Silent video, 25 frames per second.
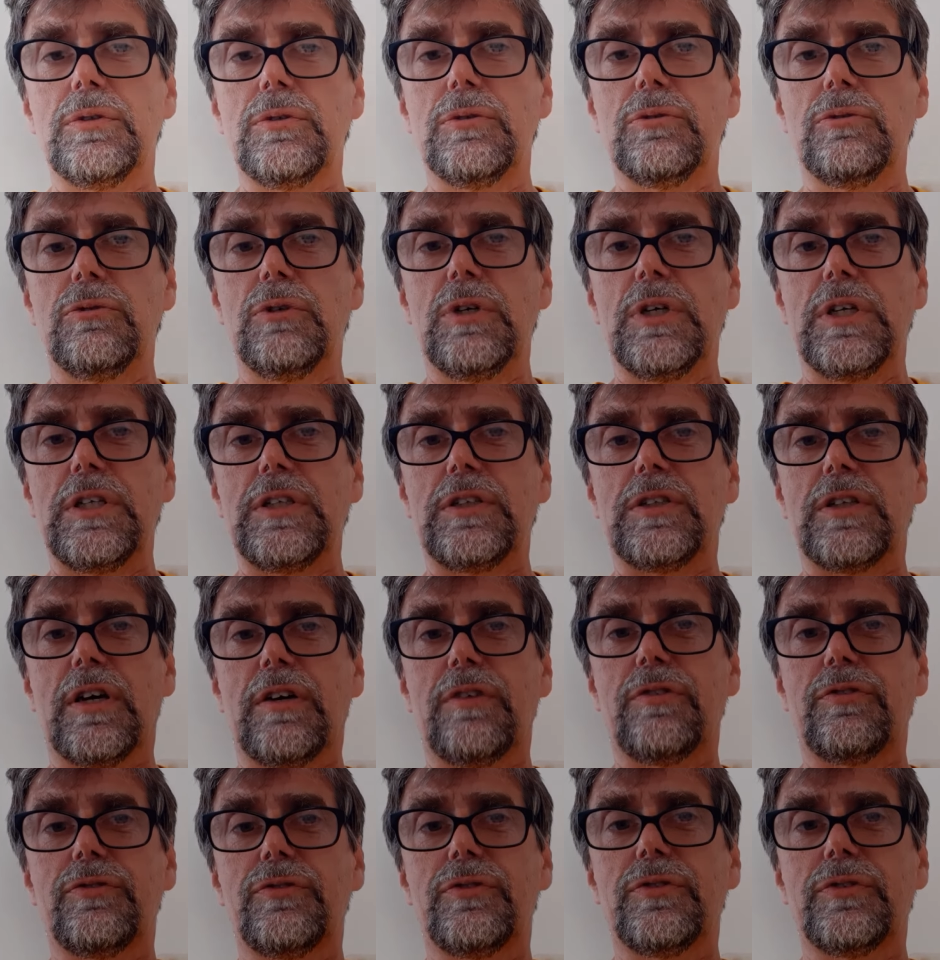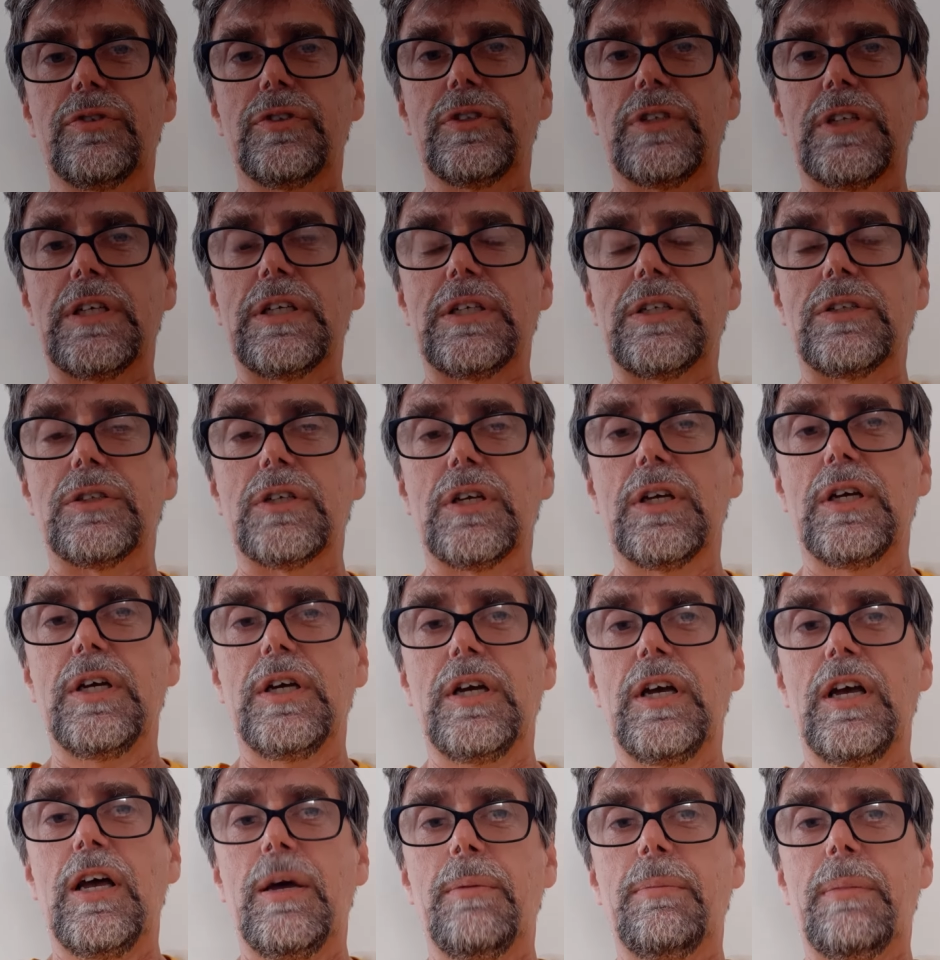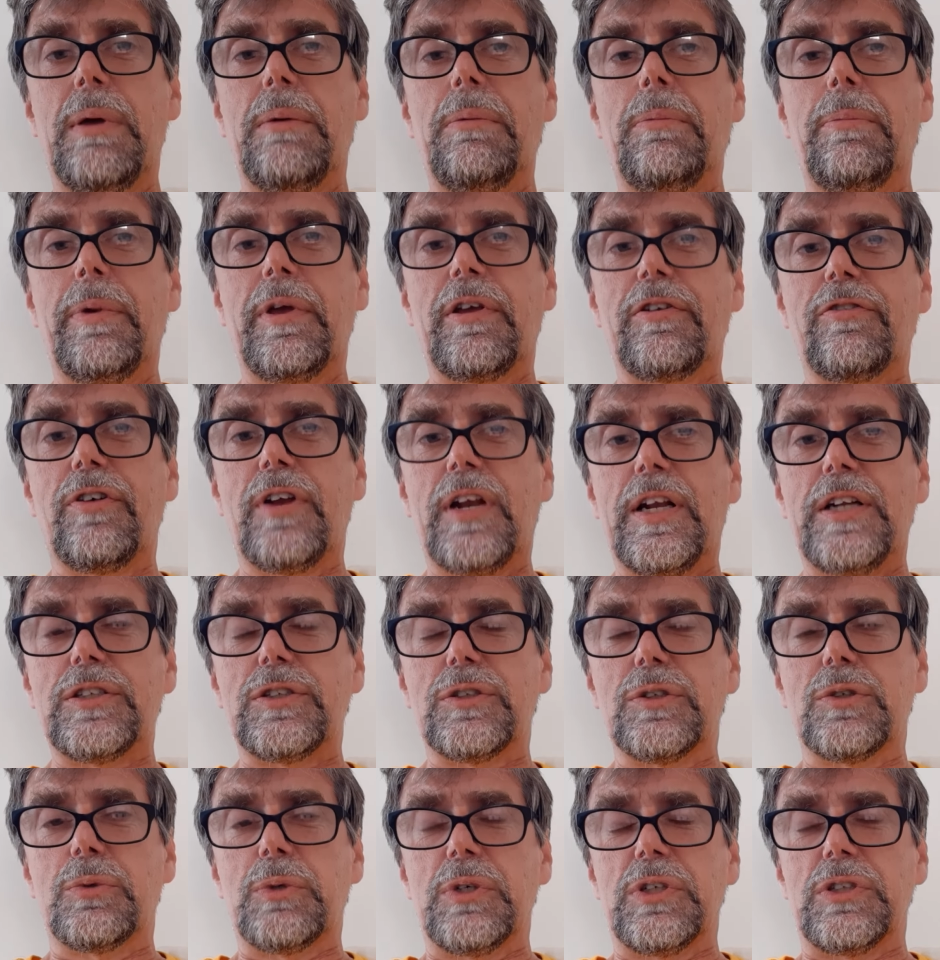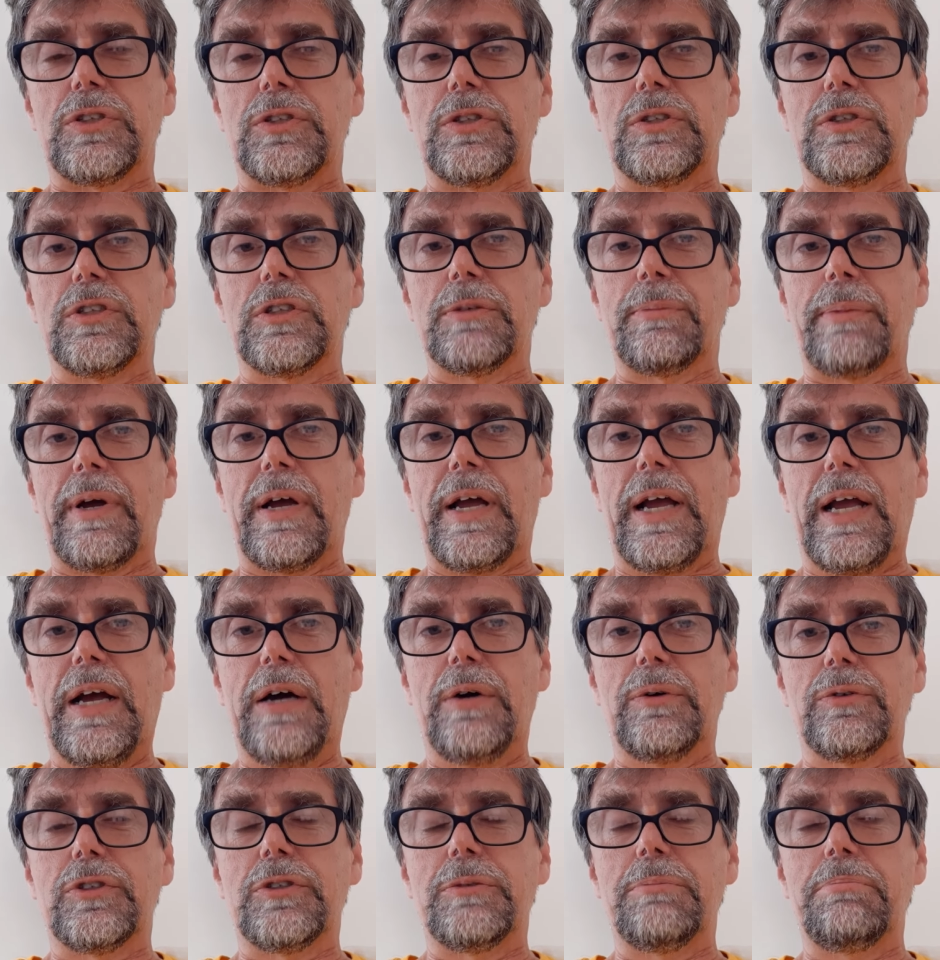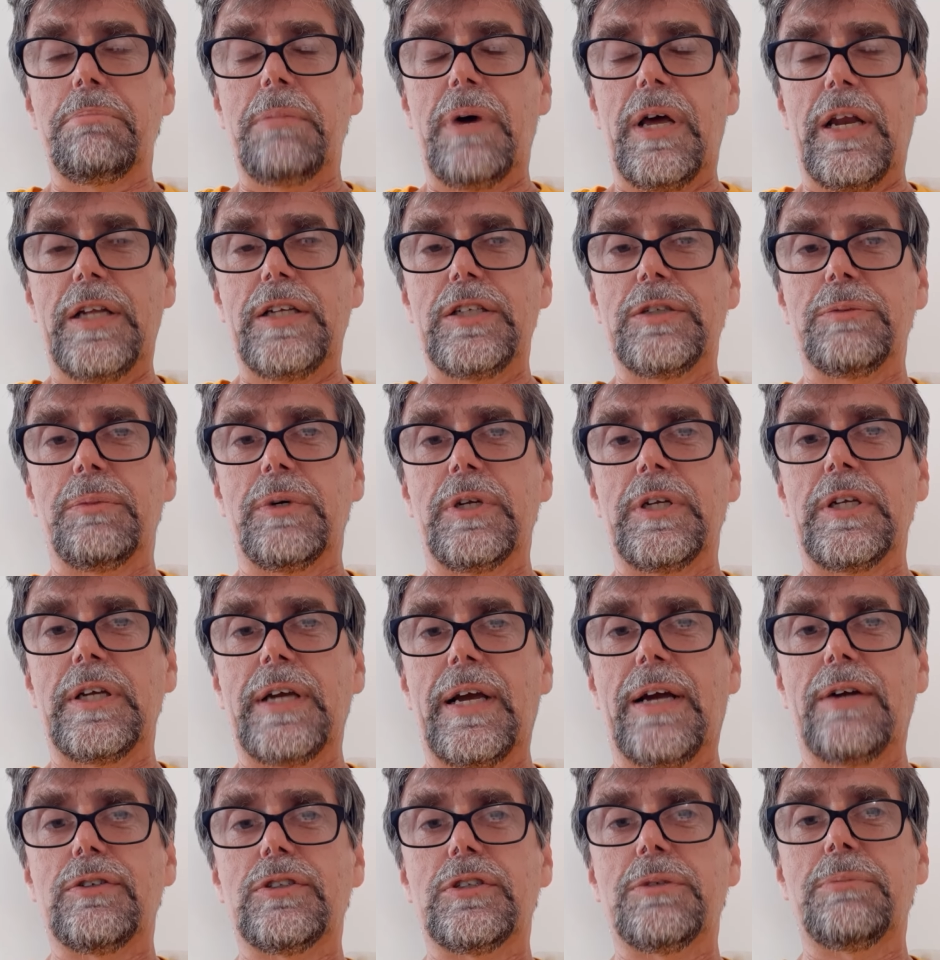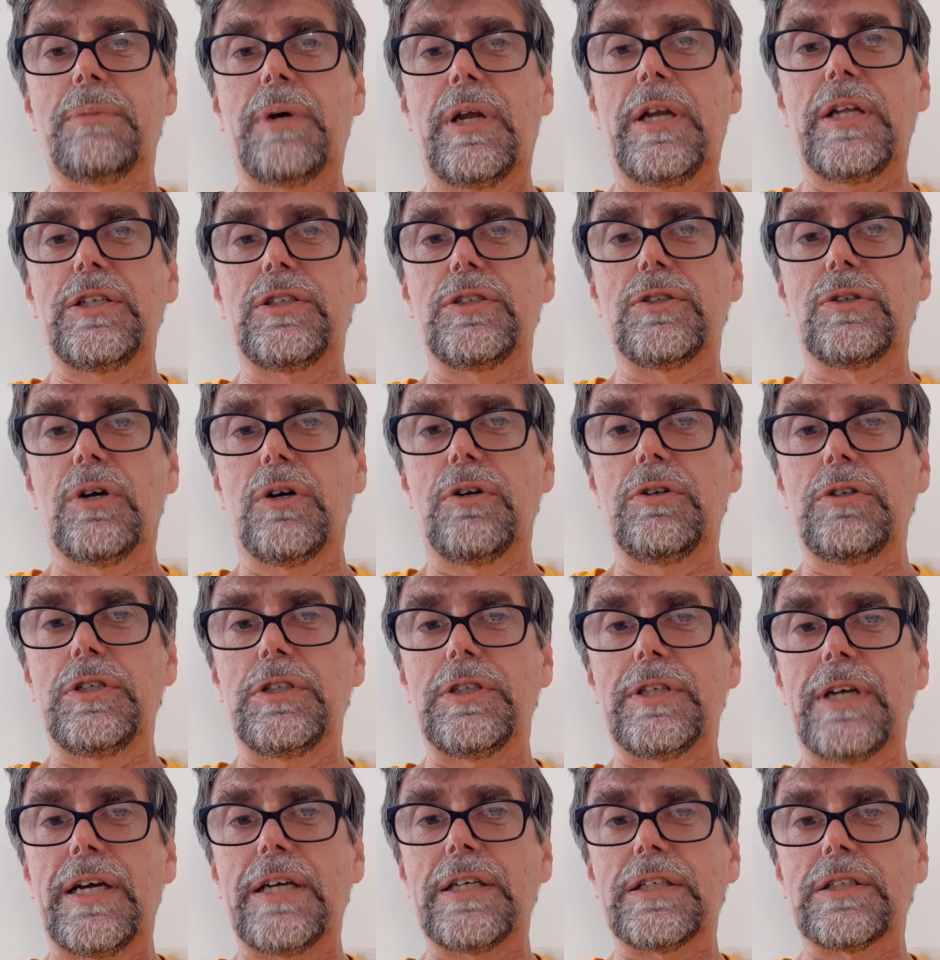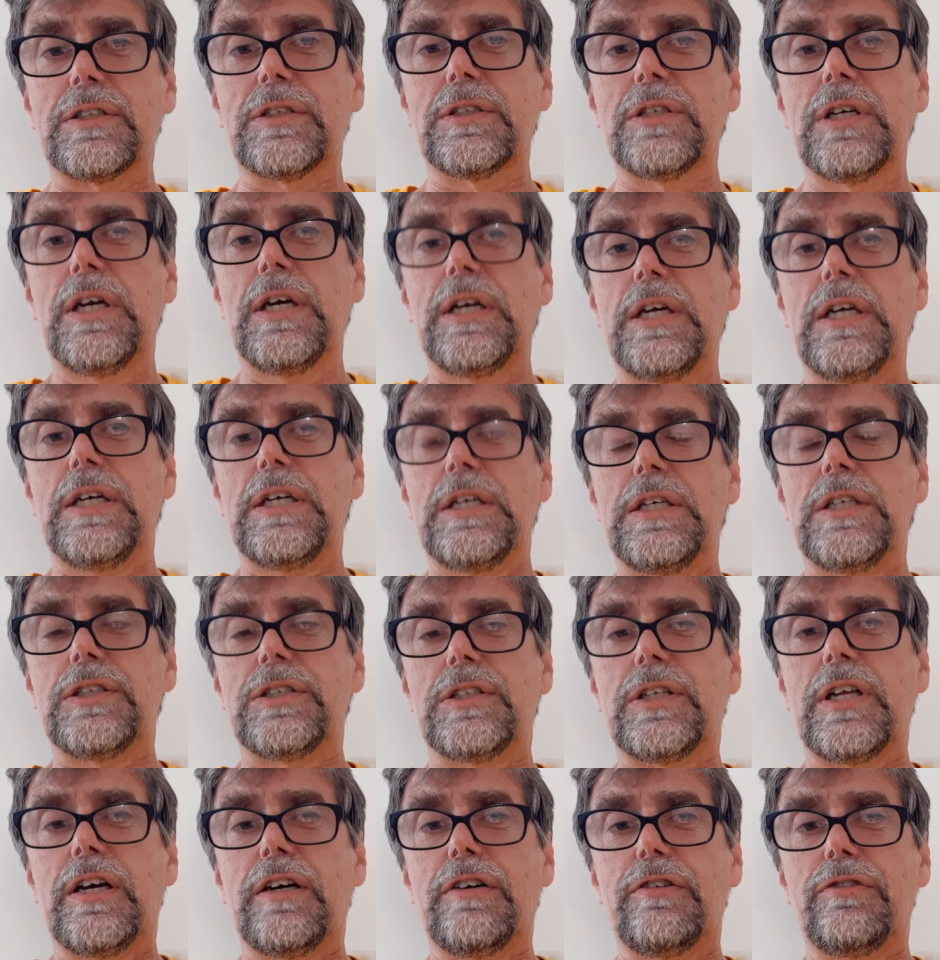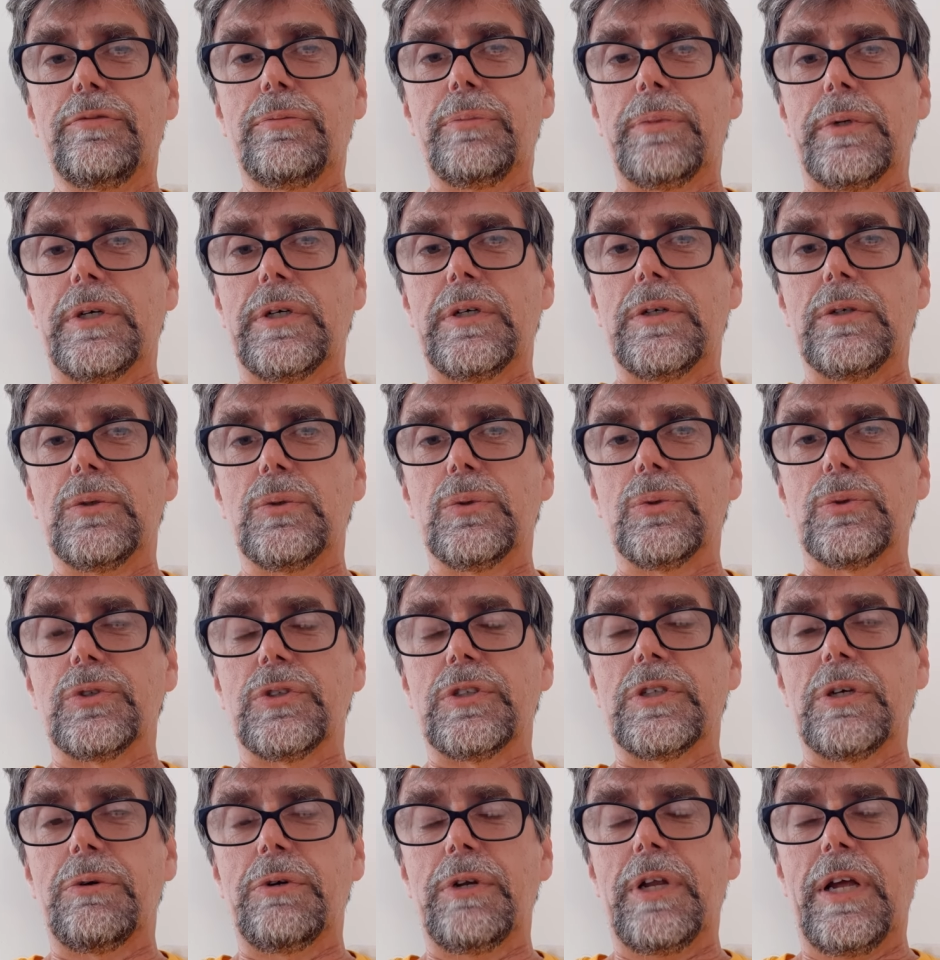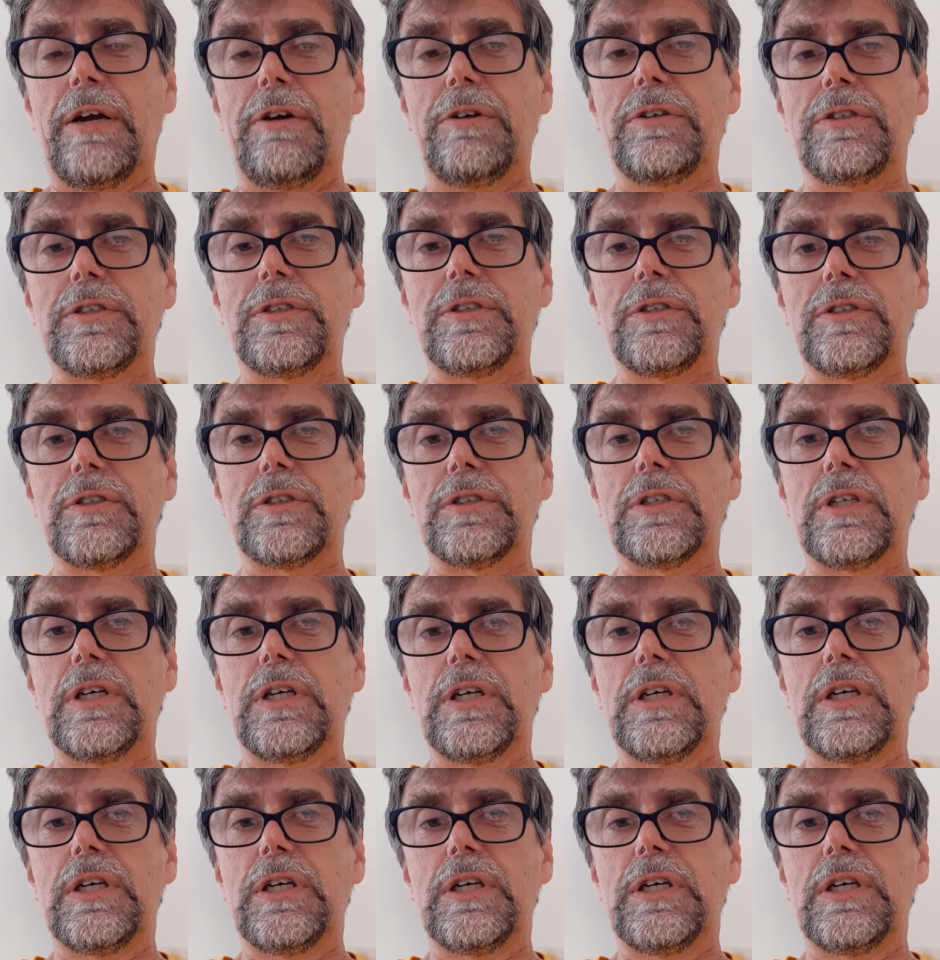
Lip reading: really tough things, maybe big financial questions about how to manage money, how to manage not only tax stuff but also inheritance,